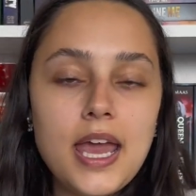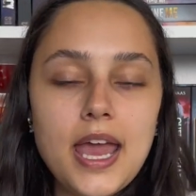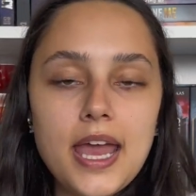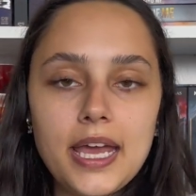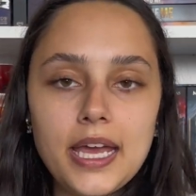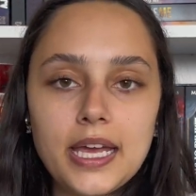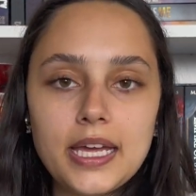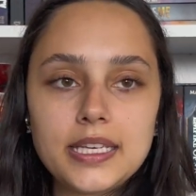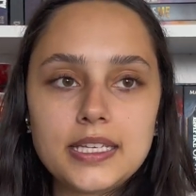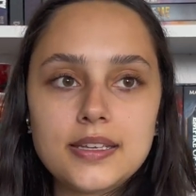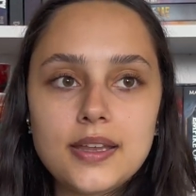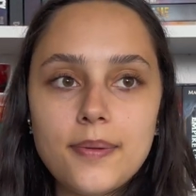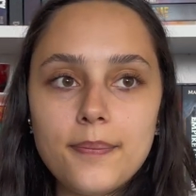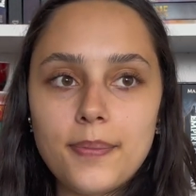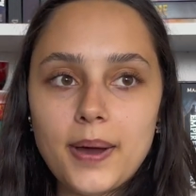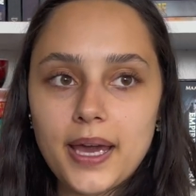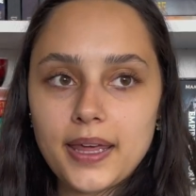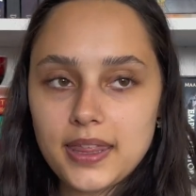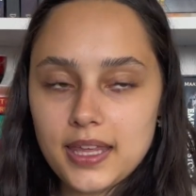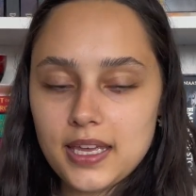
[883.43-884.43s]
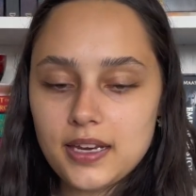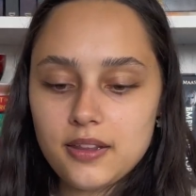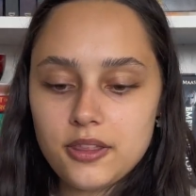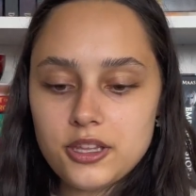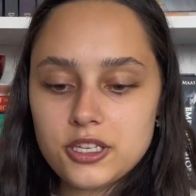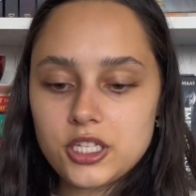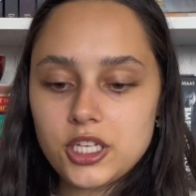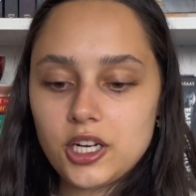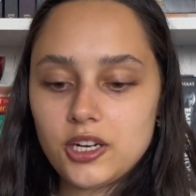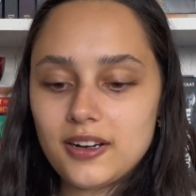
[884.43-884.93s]
And by the end of
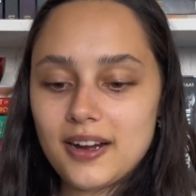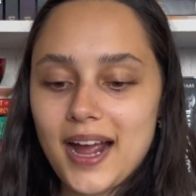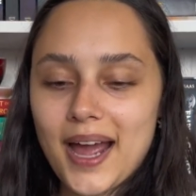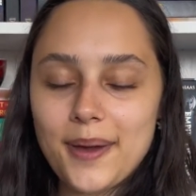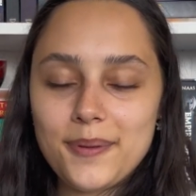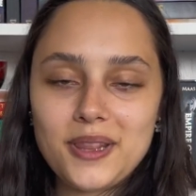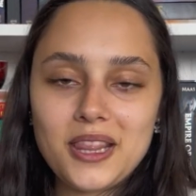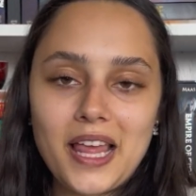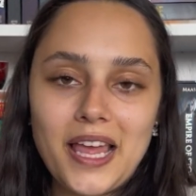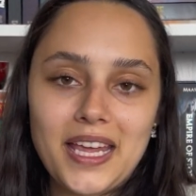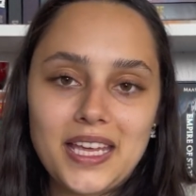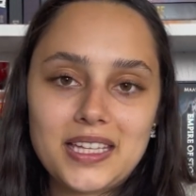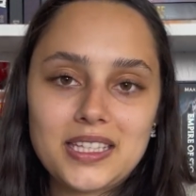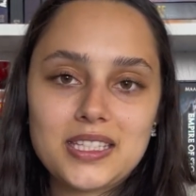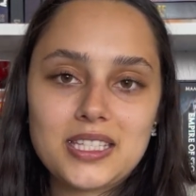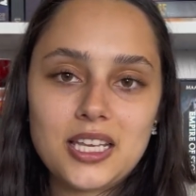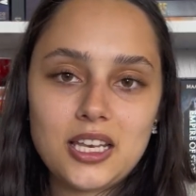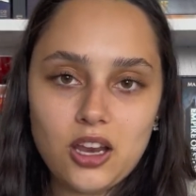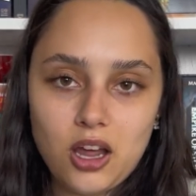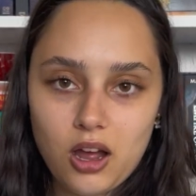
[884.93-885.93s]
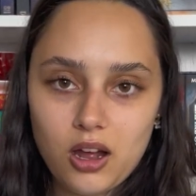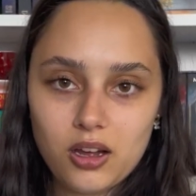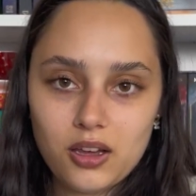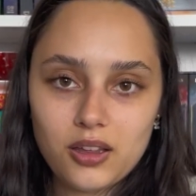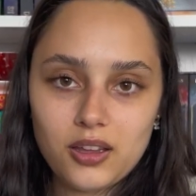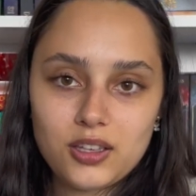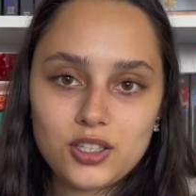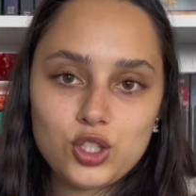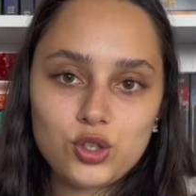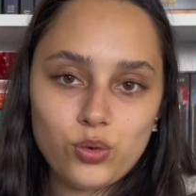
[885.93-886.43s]
this year, I would like to knock
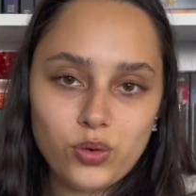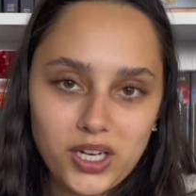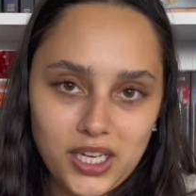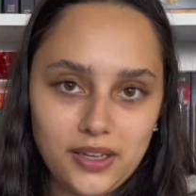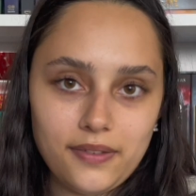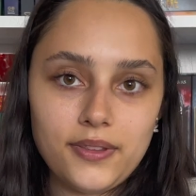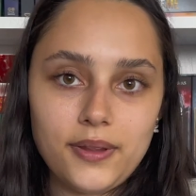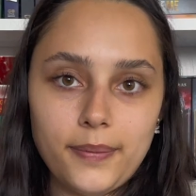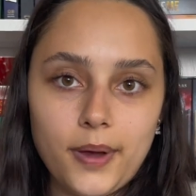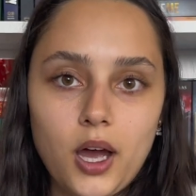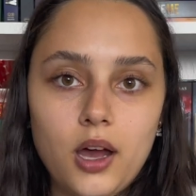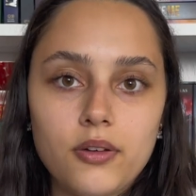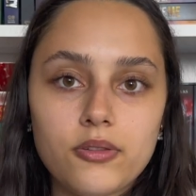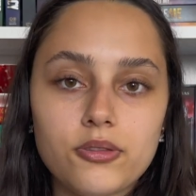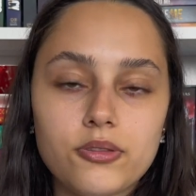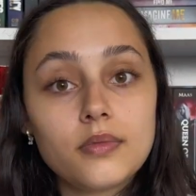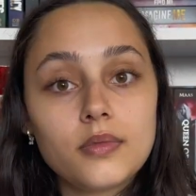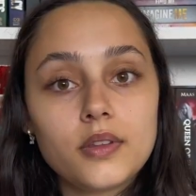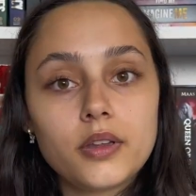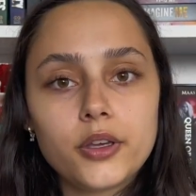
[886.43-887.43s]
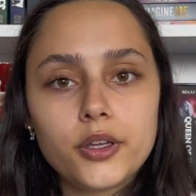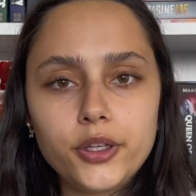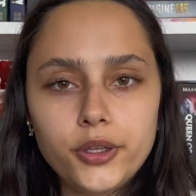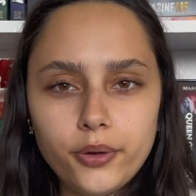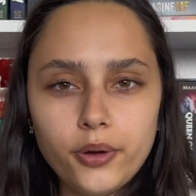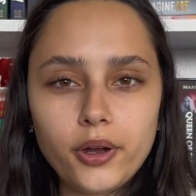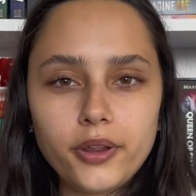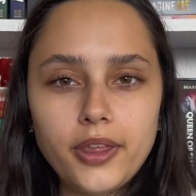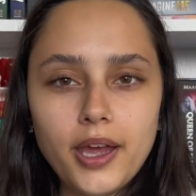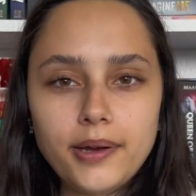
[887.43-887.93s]
20 of them off. You
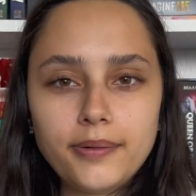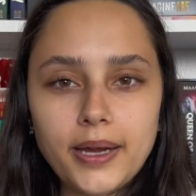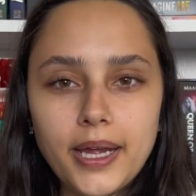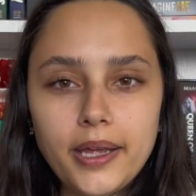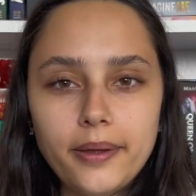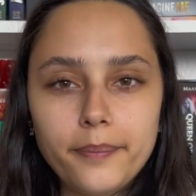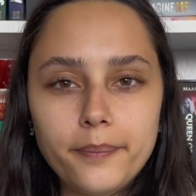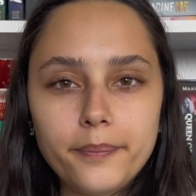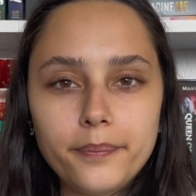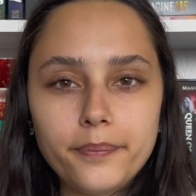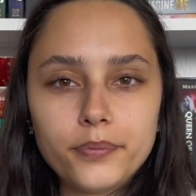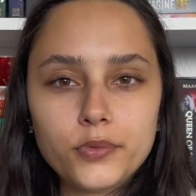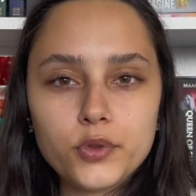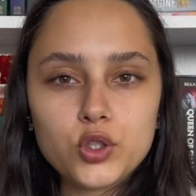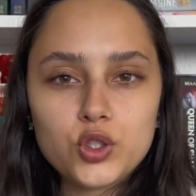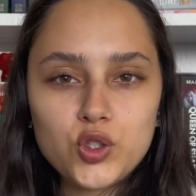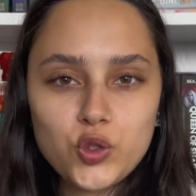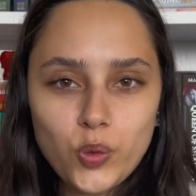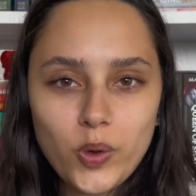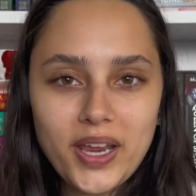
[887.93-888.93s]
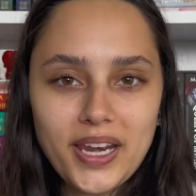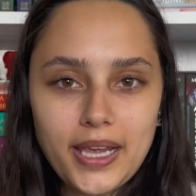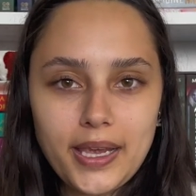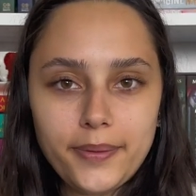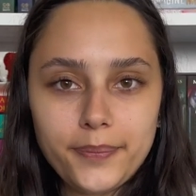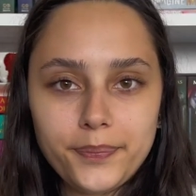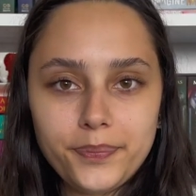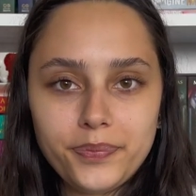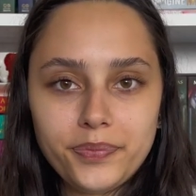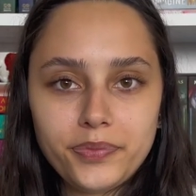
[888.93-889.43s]
heard that right, 20.